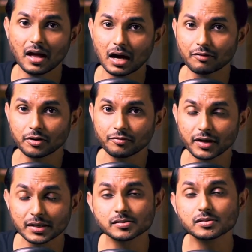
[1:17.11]
After
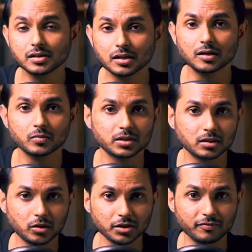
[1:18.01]
Effects, along with the
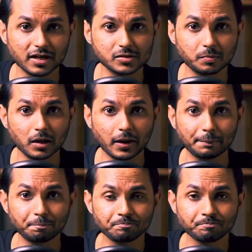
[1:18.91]
LottieFiles plugin.